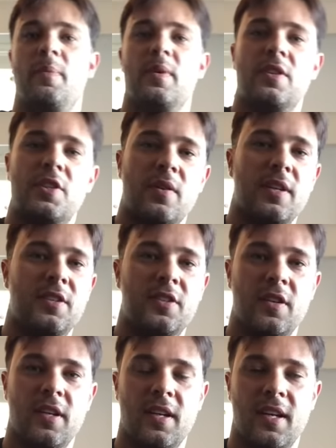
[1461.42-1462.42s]
you enjoyed this
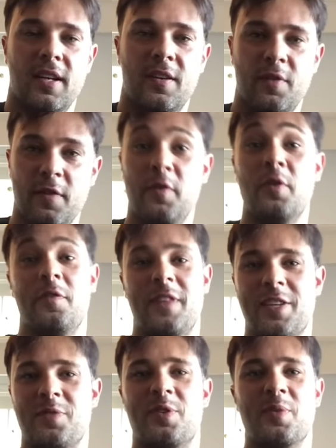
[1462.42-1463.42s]
re uh, review, if
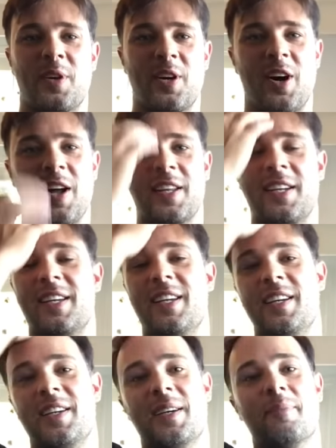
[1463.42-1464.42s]
that's what you want to call it.
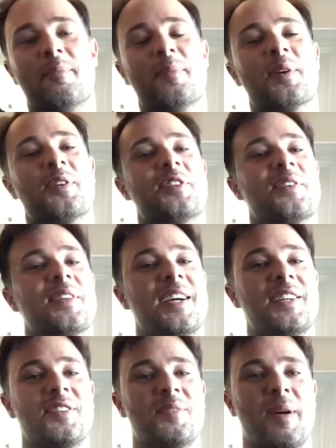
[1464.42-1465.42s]
More so
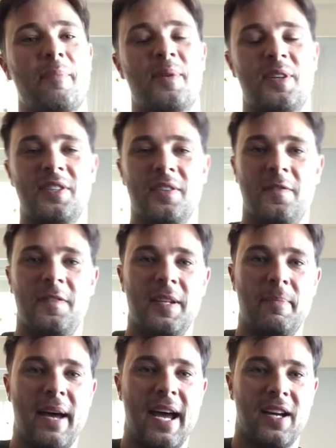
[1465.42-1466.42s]
like just my personal
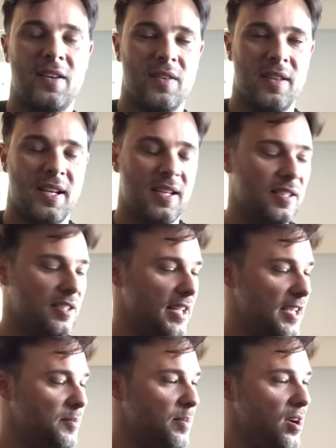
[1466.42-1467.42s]
feedback on uh, this
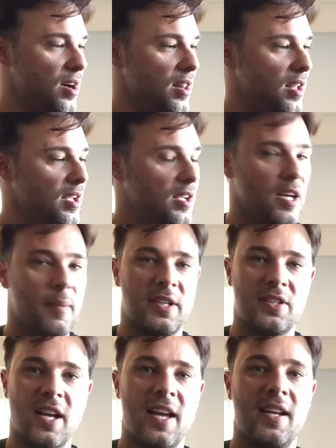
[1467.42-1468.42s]
Les Paul. I'm
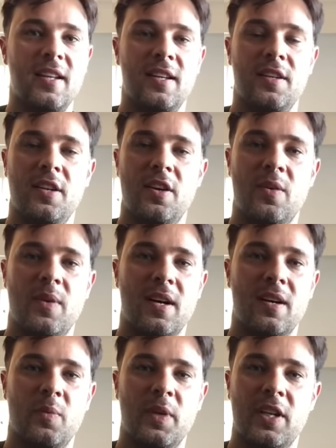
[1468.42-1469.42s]
excited, and you know,
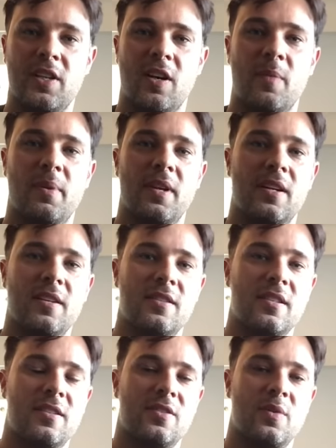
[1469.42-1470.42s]
uh, with guitar
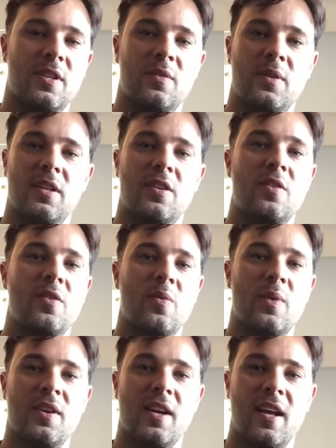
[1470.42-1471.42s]
players, it's really, really
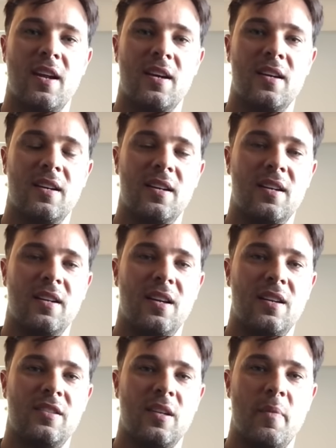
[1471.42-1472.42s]
cool when you get a uh,
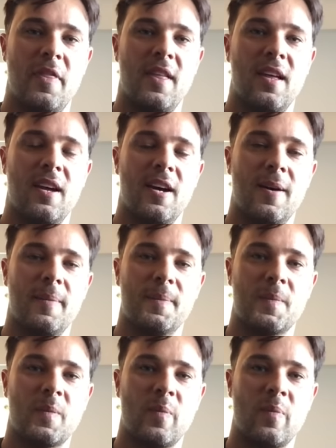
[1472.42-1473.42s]
something, um,